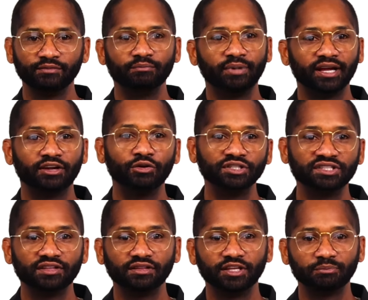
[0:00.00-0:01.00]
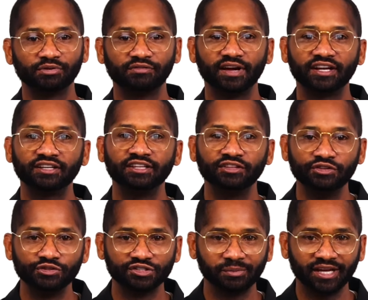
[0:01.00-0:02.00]
By going to the link provided in the
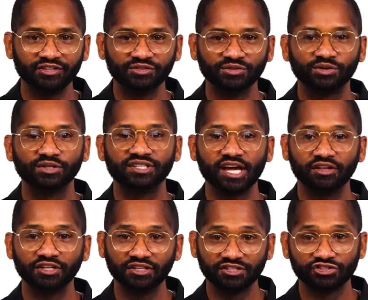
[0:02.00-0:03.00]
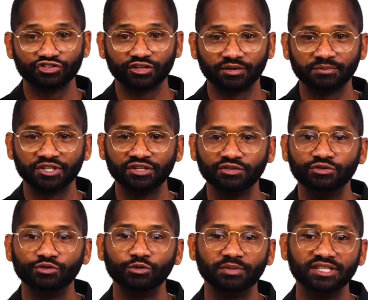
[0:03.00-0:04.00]
user manual or down in the description, you
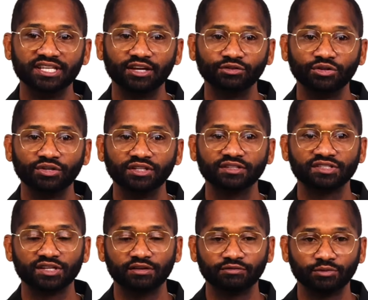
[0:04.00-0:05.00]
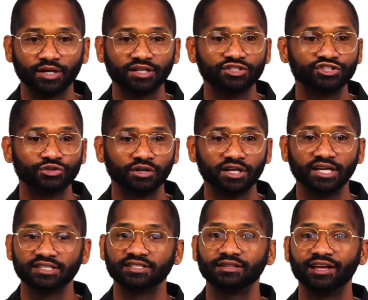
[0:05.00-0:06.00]
will be downloading the software
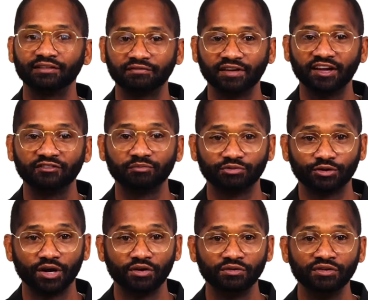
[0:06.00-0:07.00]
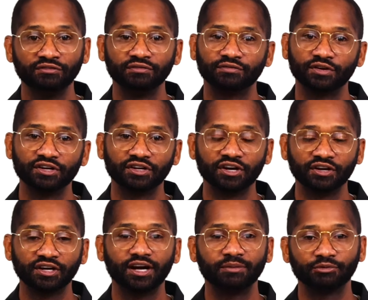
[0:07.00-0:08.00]
Shortcuts-A-Lot 5 Pro for your
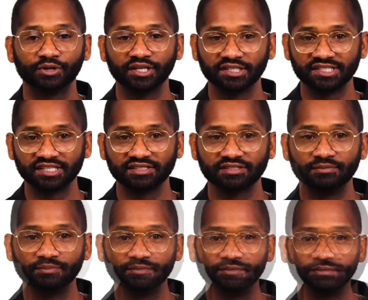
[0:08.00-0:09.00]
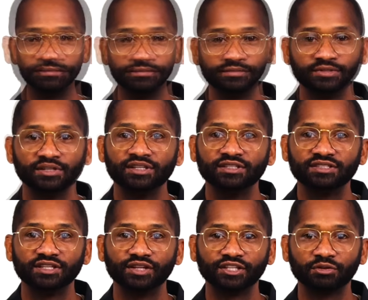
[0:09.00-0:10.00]
current operating system.
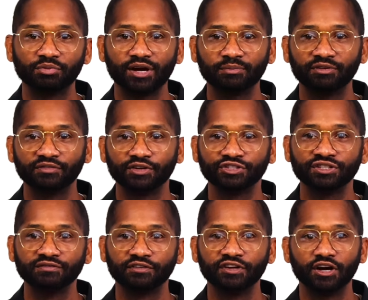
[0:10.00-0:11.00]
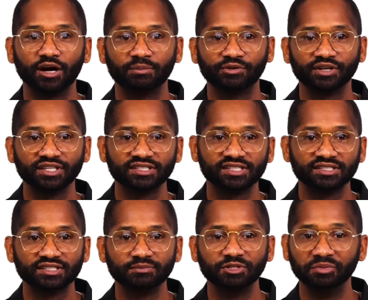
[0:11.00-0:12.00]
Select the proper version for your operating
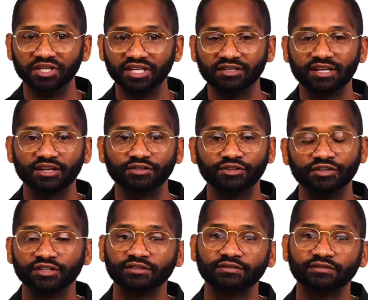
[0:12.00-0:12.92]
system to begin downloading.